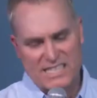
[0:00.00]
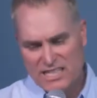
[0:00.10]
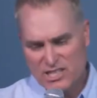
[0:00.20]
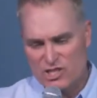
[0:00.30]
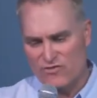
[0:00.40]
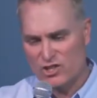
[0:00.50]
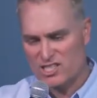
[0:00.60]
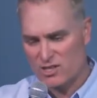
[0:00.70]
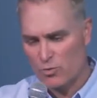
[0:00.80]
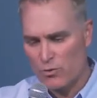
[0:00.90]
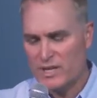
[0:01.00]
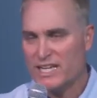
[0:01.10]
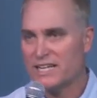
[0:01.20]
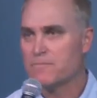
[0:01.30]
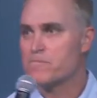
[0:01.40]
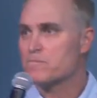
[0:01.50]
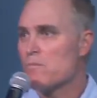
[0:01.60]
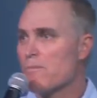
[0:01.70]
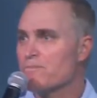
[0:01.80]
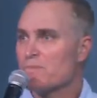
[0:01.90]
See, in this verse that we're reading,
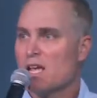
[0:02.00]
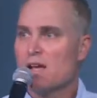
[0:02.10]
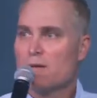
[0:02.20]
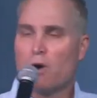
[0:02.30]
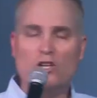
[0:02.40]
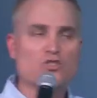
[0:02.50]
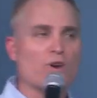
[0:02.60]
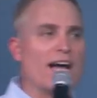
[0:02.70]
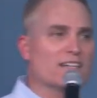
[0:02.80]
Paul's